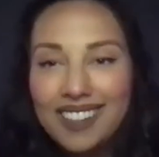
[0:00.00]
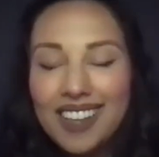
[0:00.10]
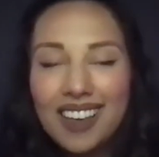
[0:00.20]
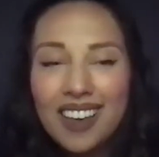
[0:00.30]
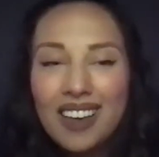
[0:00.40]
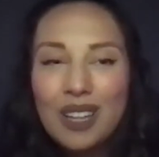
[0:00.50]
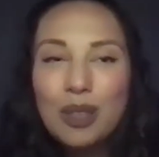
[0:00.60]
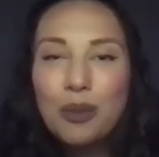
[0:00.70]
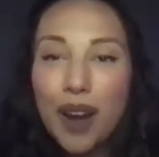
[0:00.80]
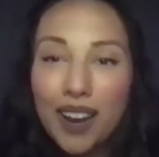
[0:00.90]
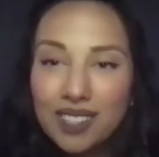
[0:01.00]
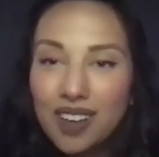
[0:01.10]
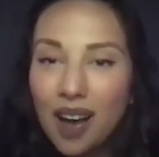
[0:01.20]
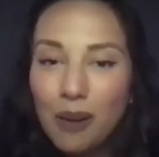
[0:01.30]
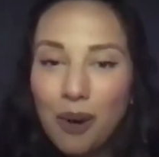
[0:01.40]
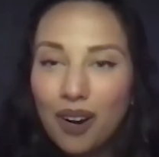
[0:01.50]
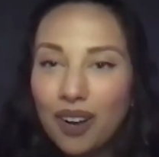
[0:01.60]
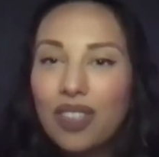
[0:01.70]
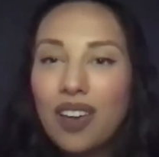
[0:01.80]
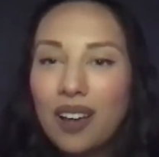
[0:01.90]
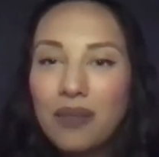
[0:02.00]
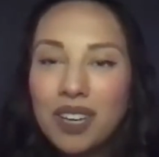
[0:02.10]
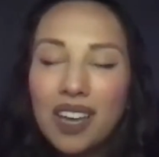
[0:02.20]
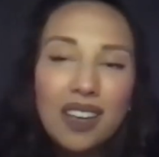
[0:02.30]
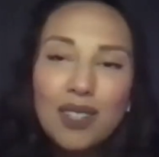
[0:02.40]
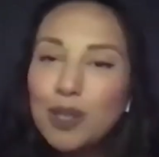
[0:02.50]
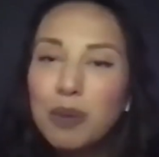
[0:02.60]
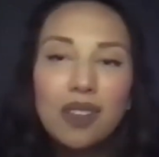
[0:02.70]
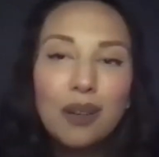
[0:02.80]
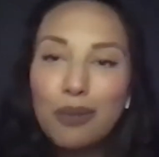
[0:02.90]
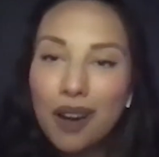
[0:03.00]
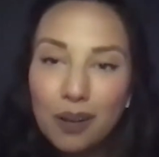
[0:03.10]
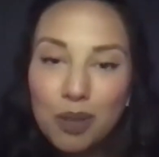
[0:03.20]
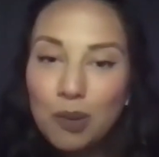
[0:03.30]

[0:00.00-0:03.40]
It's like the Rey Skywalker thing. I'm like, can't you just be like a random